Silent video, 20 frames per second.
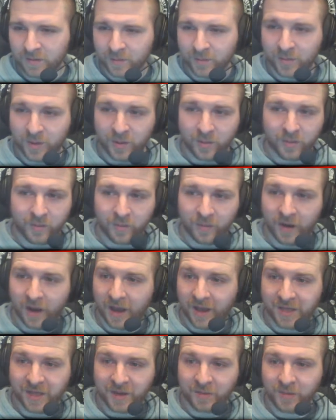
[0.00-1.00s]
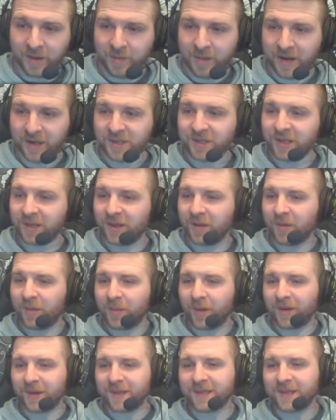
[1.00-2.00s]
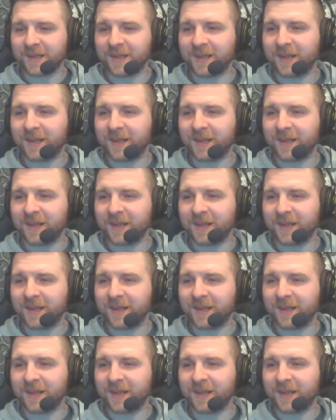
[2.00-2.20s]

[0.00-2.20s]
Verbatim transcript: but I think we managed to do it, boys.